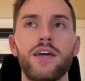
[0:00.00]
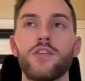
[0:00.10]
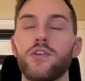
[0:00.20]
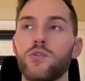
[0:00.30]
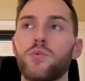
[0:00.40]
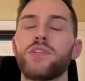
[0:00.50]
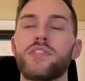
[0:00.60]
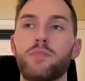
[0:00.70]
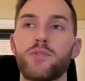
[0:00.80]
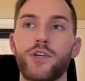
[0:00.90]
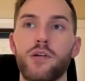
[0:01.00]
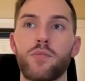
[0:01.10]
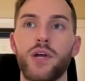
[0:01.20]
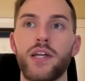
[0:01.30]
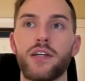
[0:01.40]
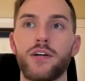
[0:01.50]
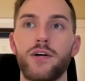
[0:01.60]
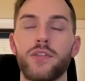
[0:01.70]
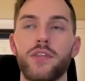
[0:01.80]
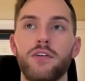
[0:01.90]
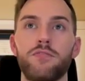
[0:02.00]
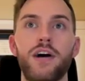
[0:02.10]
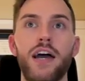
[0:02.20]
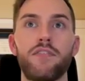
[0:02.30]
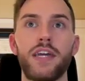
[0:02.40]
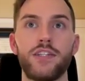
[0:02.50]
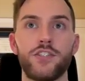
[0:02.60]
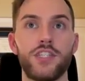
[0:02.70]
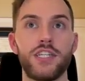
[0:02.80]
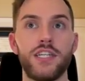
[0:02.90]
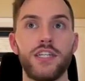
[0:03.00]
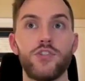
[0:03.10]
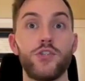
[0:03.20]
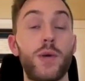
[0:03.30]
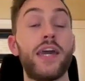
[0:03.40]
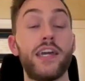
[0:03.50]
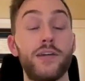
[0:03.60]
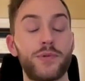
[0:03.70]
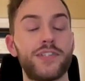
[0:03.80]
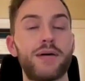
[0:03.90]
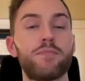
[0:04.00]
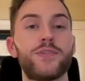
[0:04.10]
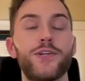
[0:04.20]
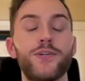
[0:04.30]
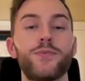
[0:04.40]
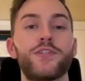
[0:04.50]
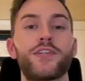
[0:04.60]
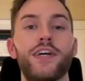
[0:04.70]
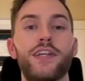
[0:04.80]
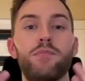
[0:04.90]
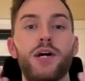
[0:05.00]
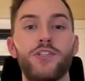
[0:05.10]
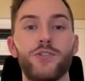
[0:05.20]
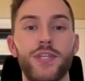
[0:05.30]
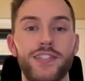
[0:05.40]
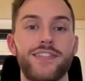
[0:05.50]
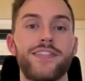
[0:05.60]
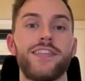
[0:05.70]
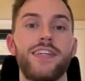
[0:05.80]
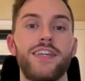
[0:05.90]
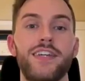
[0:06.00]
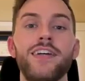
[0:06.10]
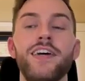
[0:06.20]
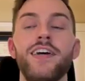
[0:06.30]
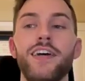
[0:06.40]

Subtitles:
the receptor in our brain called the 5-HT2A receptor, which kind of modulates the